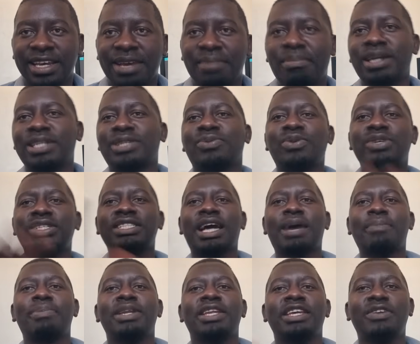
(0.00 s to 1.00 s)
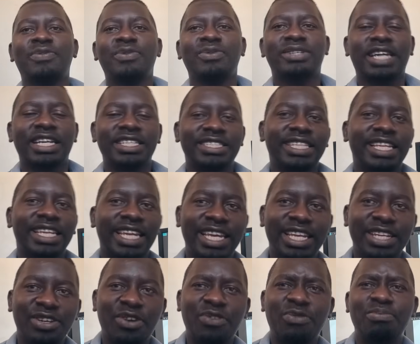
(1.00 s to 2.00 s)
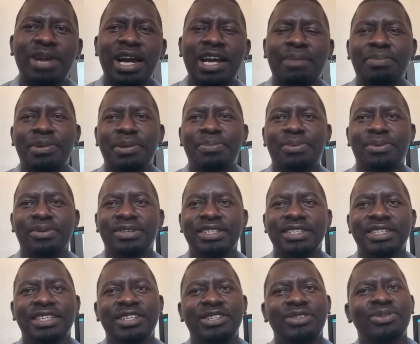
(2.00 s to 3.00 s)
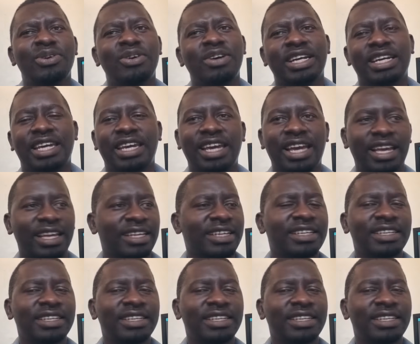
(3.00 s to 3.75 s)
But what happens if you touch the land of black people? You don't care.